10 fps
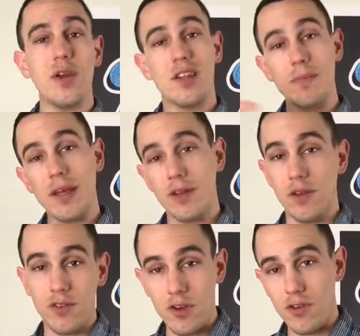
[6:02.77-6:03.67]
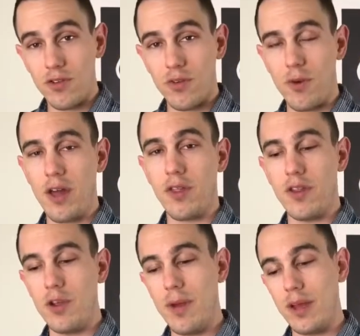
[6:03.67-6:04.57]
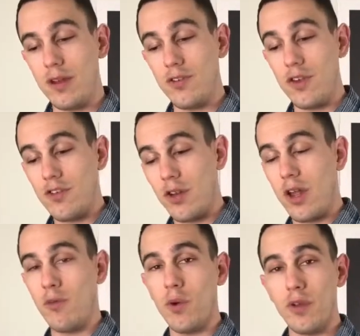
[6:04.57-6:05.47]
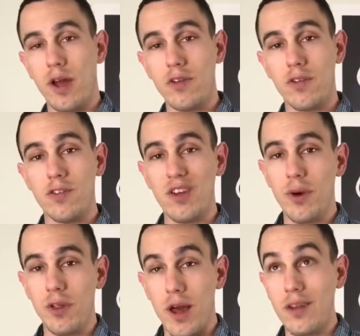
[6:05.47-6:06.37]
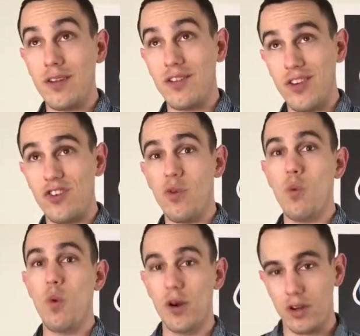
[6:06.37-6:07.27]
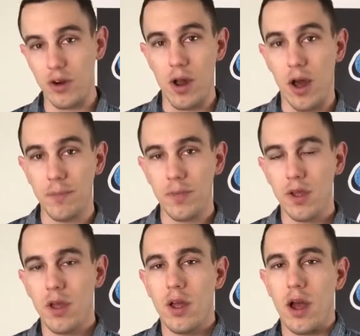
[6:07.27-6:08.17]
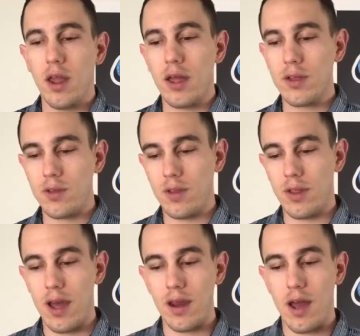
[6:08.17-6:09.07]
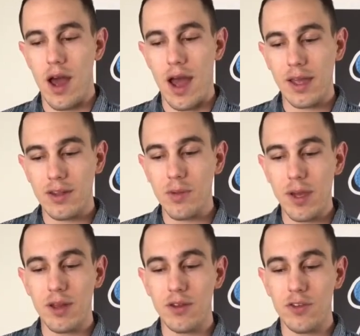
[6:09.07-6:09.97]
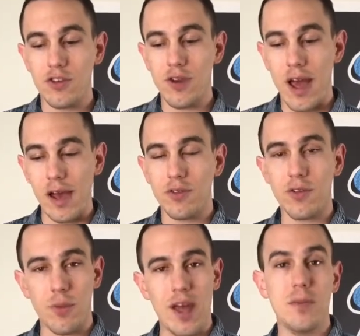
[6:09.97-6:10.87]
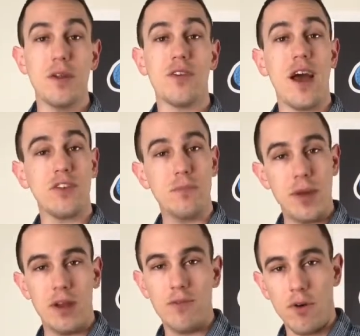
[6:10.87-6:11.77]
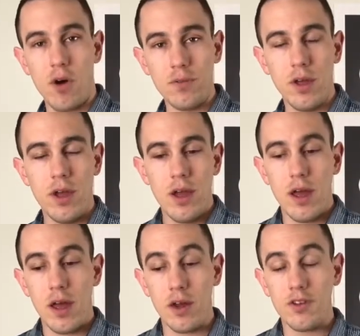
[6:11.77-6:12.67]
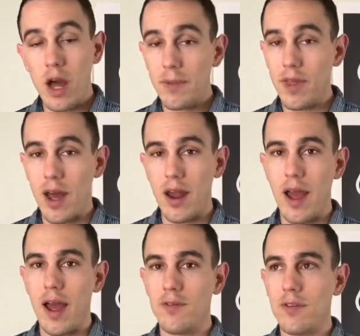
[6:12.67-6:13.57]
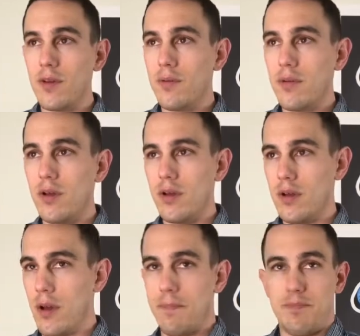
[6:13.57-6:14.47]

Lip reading: you get to make the decisions, rather than you make a decision and roll the dice to see whether that decision worked or not. I like that I get to make a decision after the randomness has been involved. And on top of that, I have a